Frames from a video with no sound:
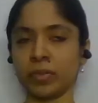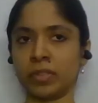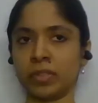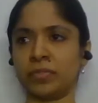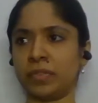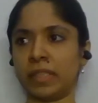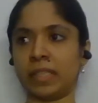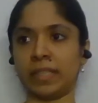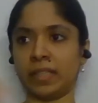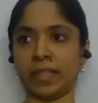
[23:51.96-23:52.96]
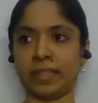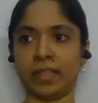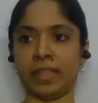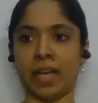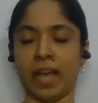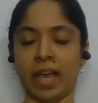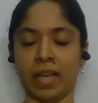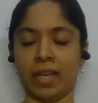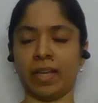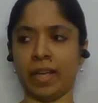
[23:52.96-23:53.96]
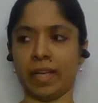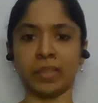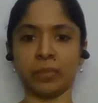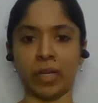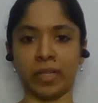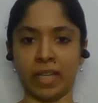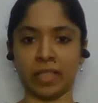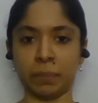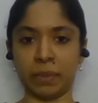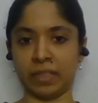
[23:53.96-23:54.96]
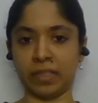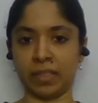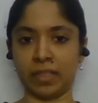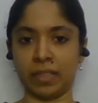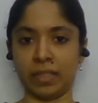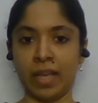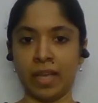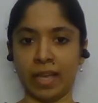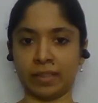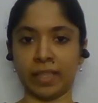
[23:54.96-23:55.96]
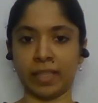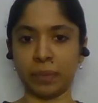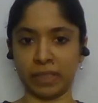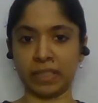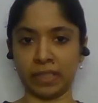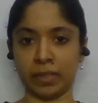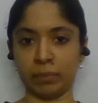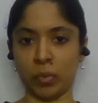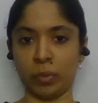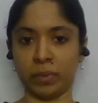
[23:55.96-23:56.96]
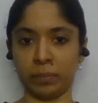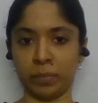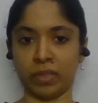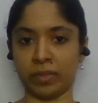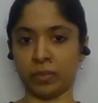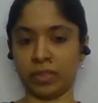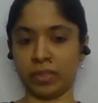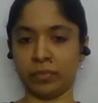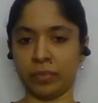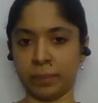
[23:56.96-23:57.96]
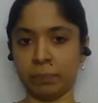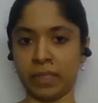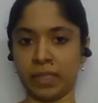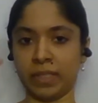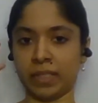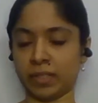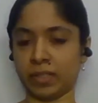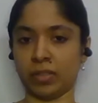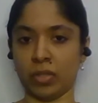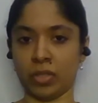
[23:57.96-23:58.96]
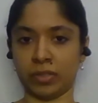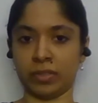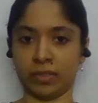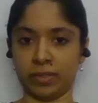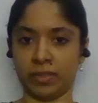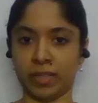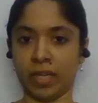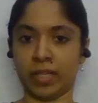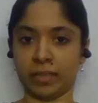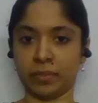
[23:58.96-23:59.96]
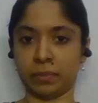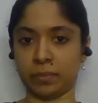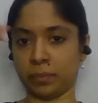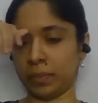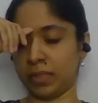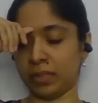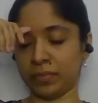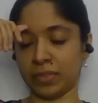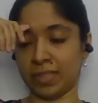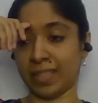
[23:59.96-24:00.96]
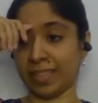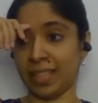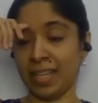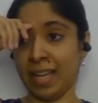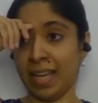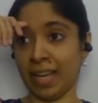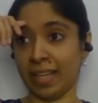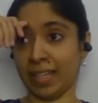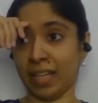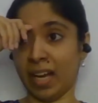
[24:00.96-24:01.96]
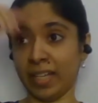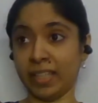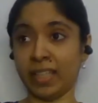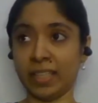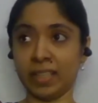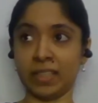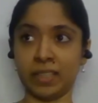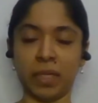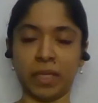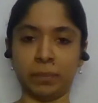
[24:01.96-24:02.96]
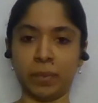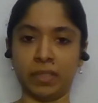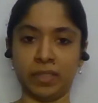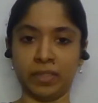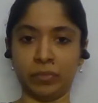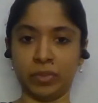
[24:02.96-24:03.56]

was still feeling like anyone as particular at that particular moment because I was in a very peak the higher peak of state. And I heard my brother, it